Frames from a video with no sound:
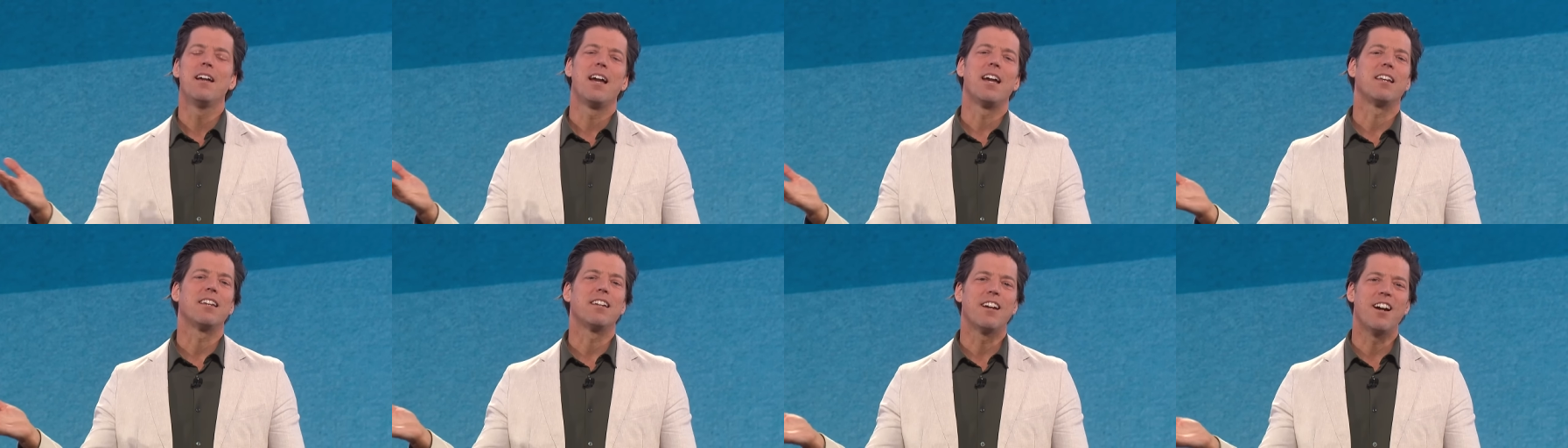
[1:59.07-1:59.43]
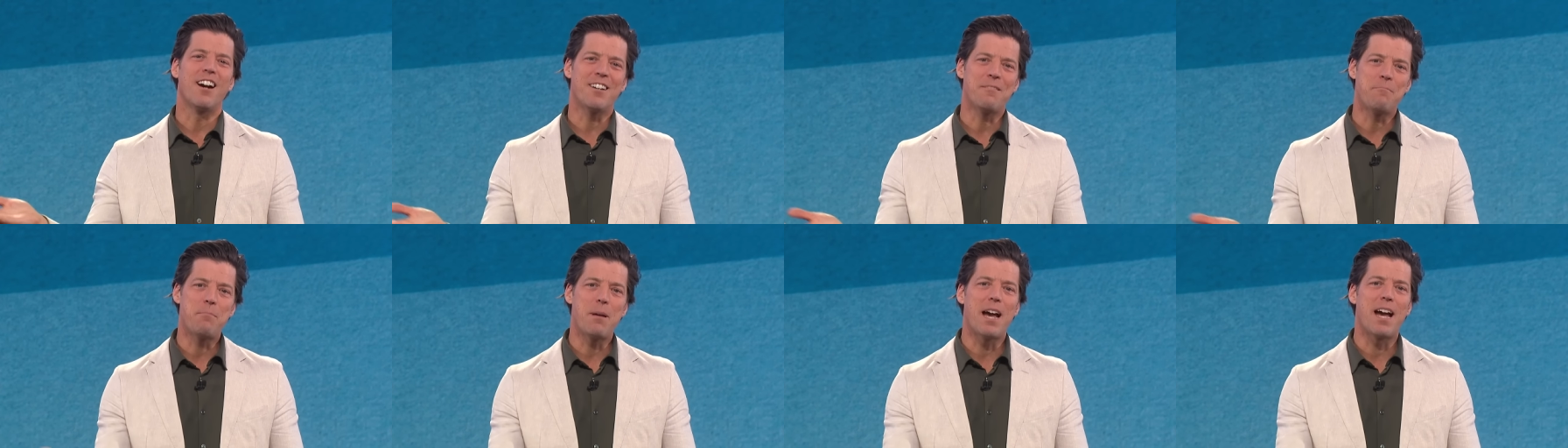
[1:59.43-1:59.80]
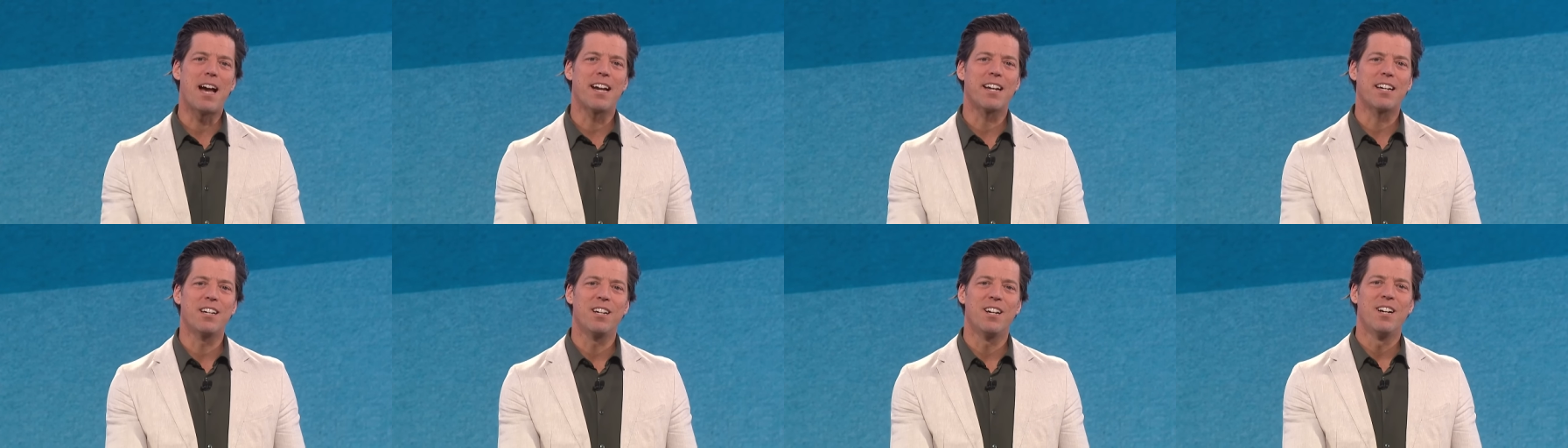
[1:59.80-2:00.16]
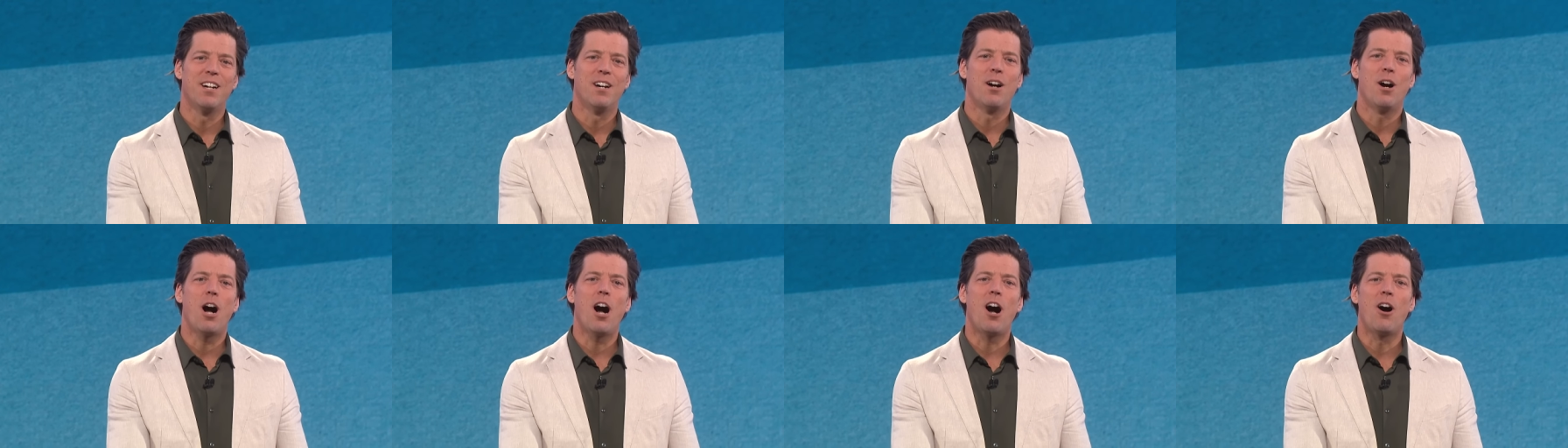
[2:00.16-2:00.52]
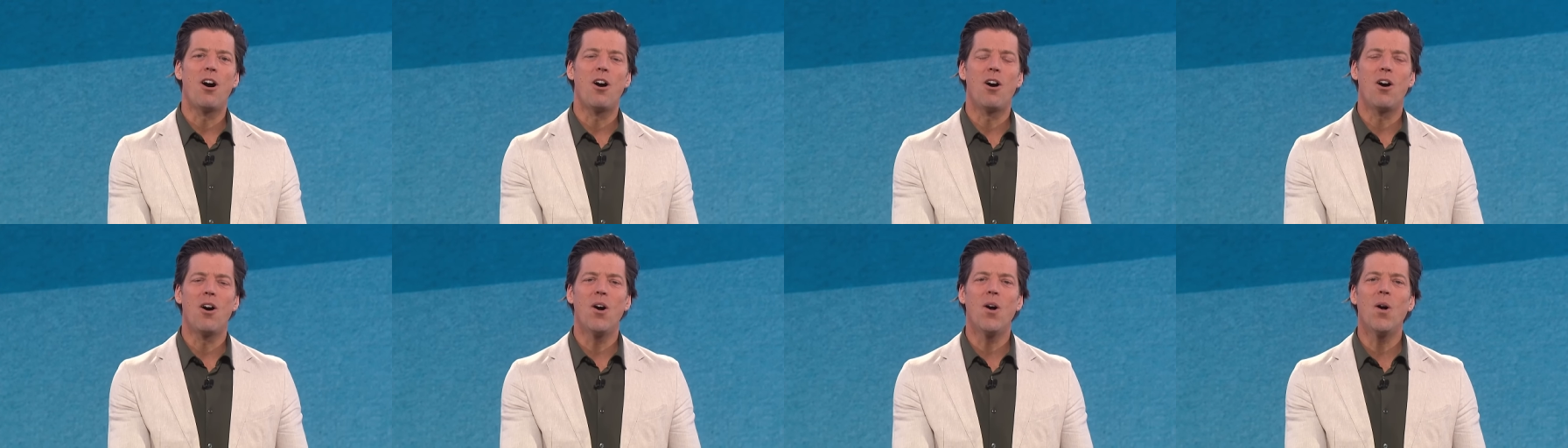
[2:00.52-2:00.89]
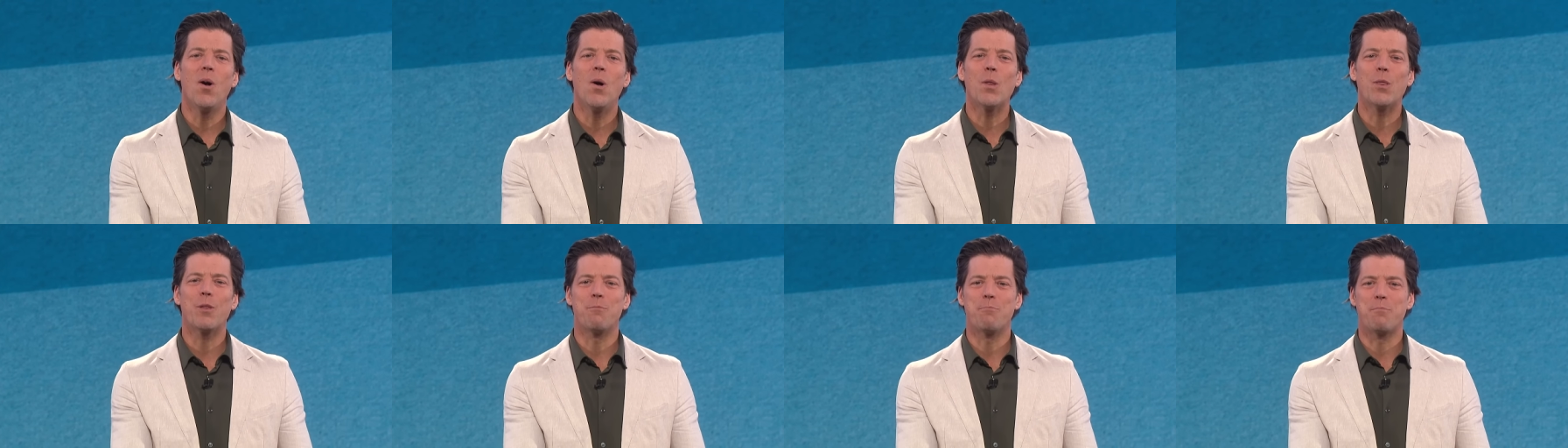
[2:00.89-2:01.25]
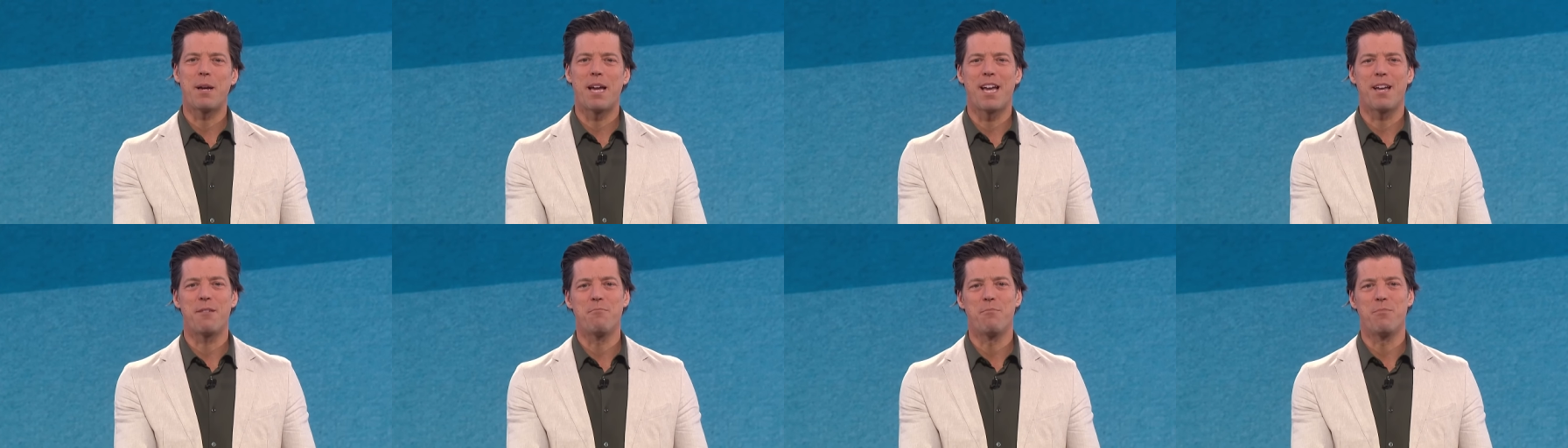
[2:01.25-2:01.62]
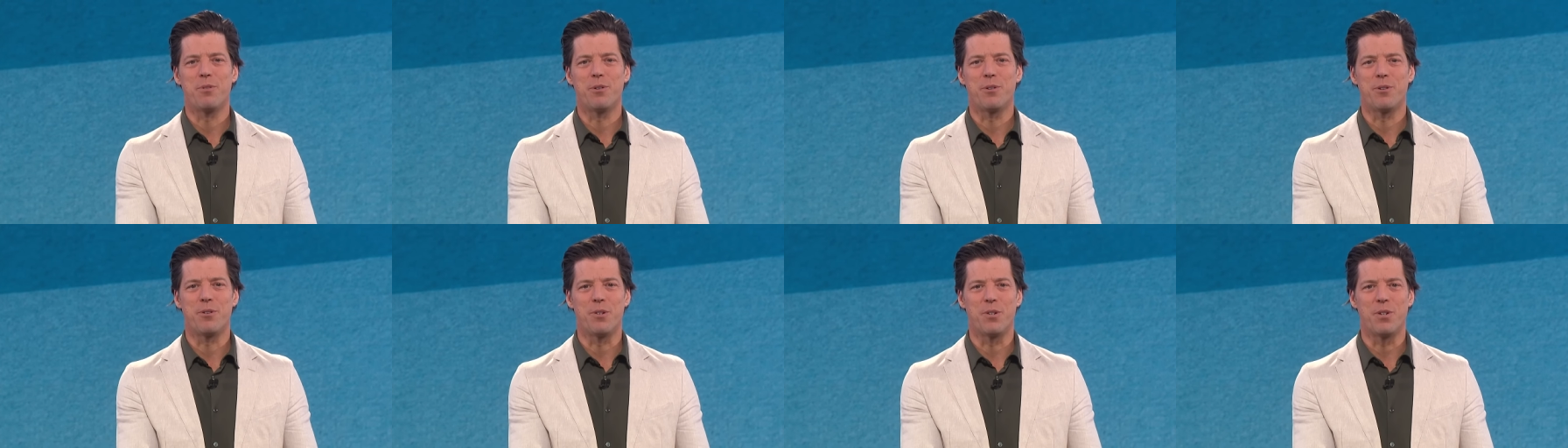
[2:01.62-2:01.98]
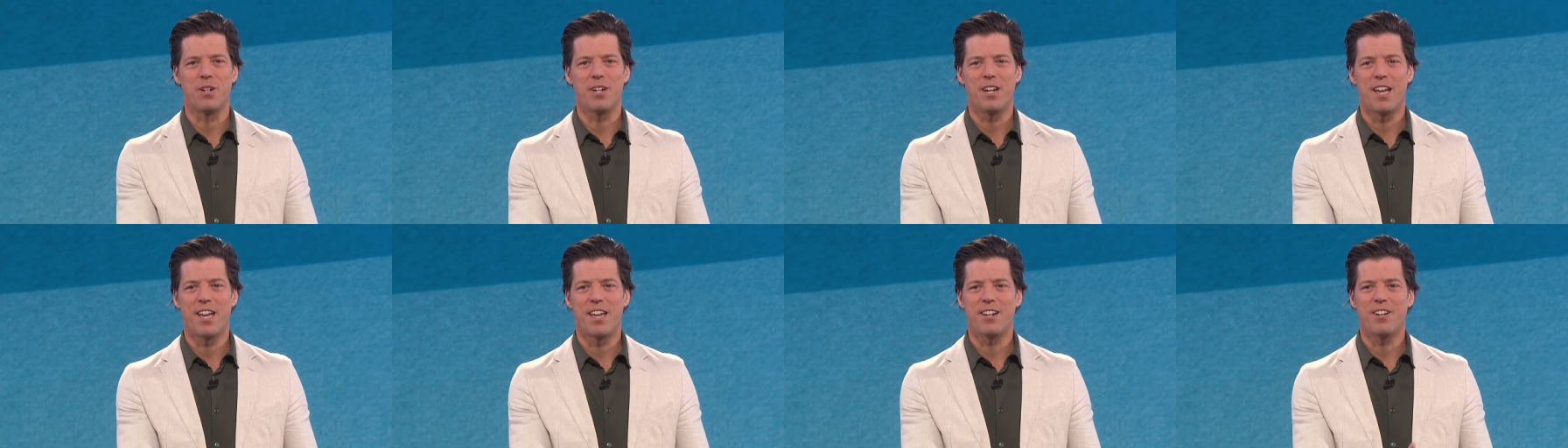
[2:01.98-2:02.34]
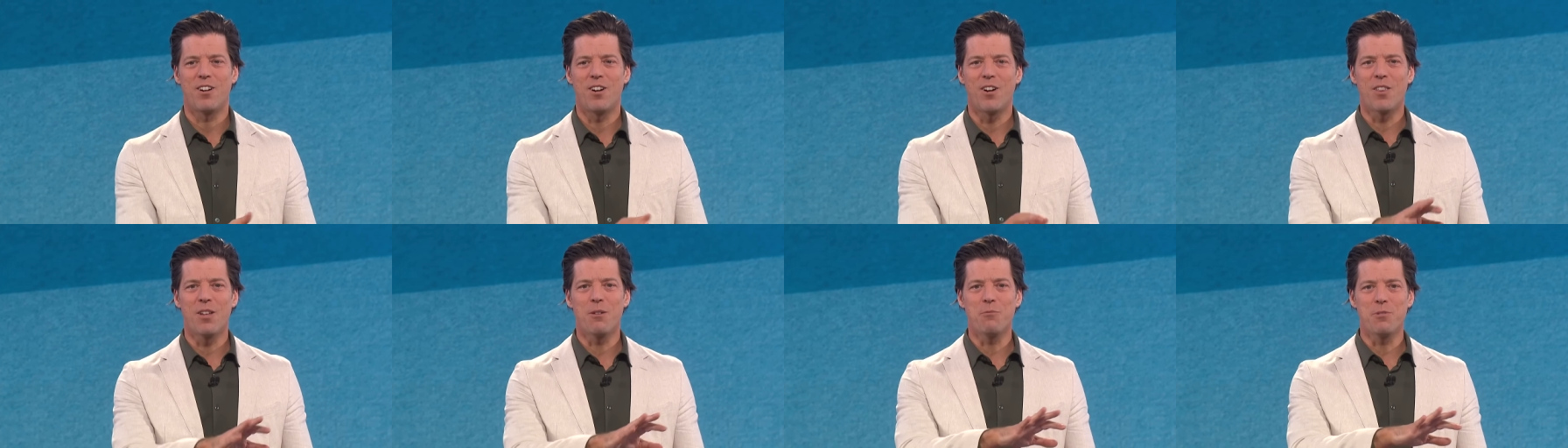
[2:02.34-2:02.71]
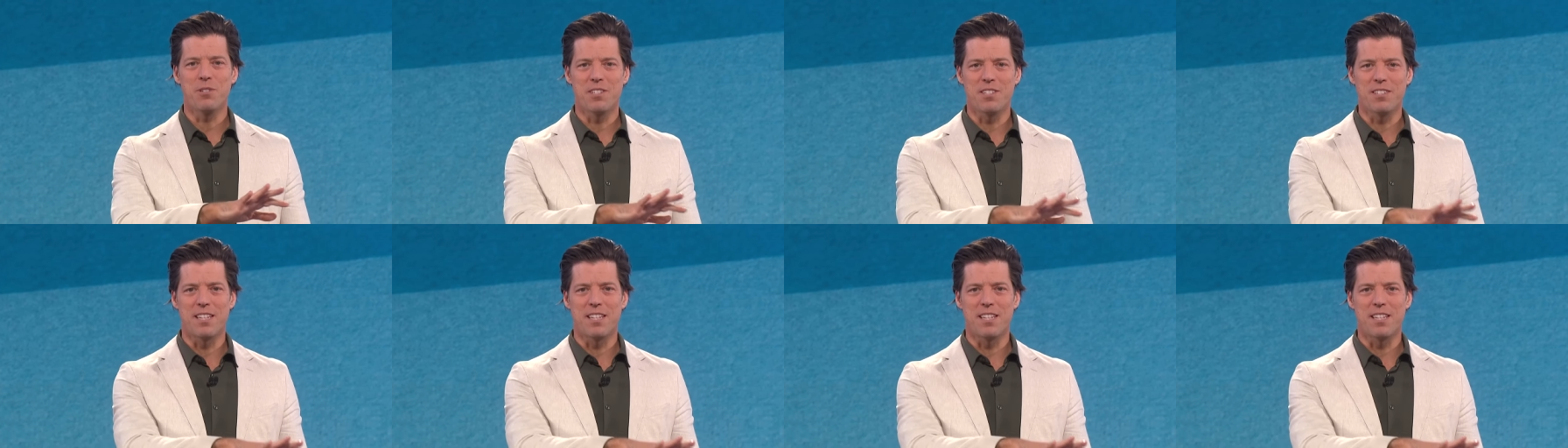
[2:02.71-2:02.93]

and cut back all the bamboo, and all that was